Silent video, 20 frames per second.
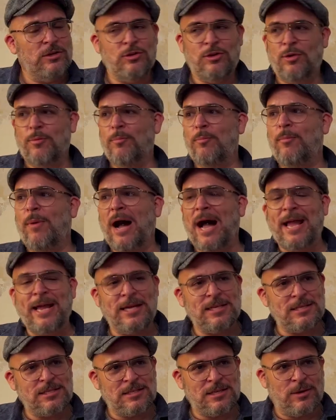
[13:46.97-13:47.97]
you don't buy
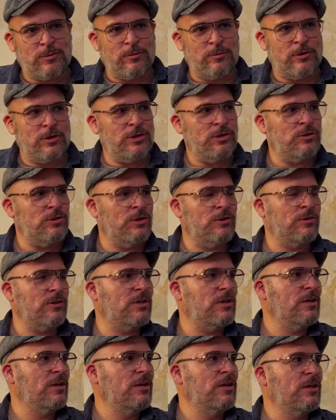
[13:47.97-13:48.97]
it somewhere, you
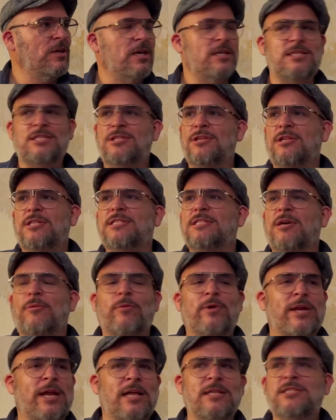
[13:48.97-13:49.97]
don't, it's not
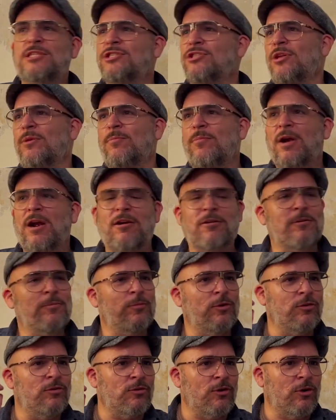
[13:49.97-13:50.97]
someone else, it's not Marilyn
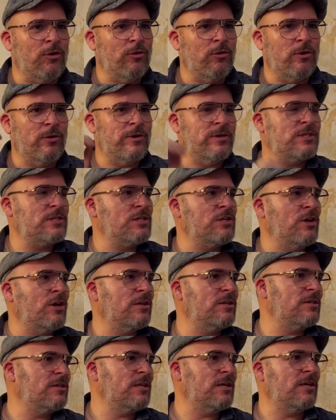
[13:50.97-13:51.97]
Monroe, or it's
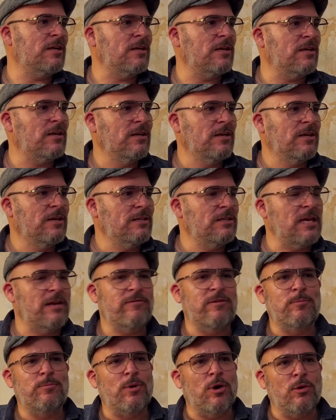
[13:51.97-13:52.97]
not
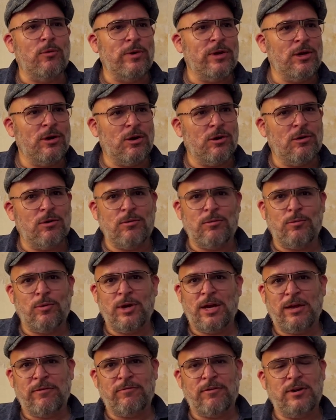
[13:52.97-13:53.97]
David Bowie or
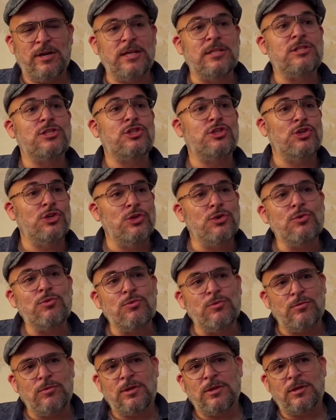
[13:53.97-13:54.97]
whatever, it's
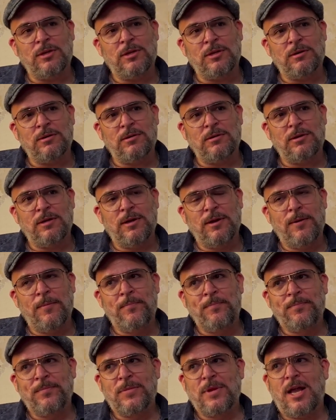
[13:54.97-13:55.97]
you, you know.
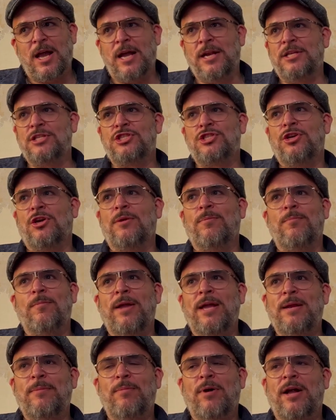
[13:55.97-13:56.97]
And it's not
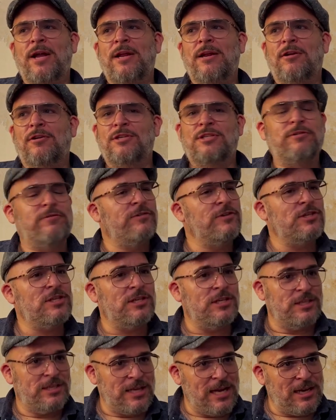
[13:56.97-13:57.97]
made by an
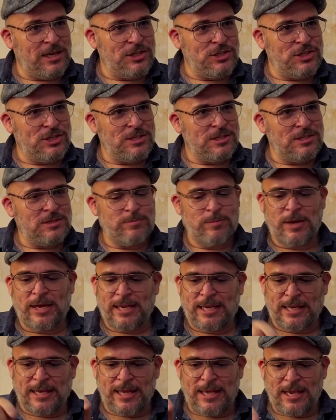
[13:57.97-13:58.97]
artificial intelligence, by
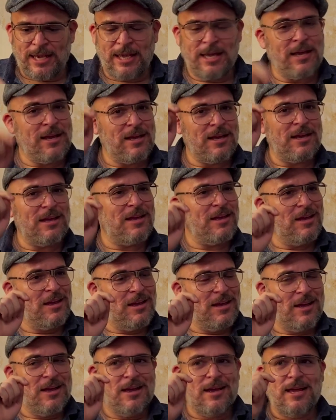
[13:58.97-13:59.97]
clicking.
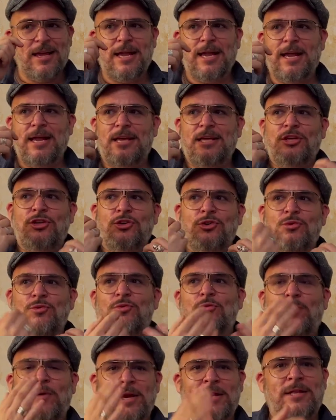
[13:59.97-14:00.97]
You
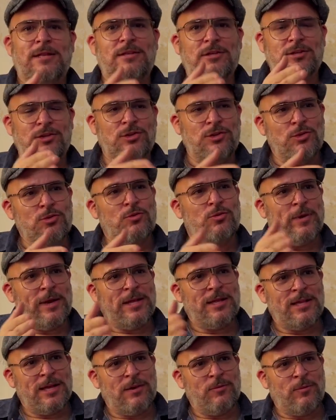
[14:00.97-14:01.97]
went
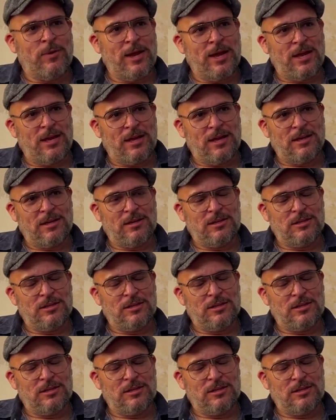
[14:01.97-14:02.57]
that way,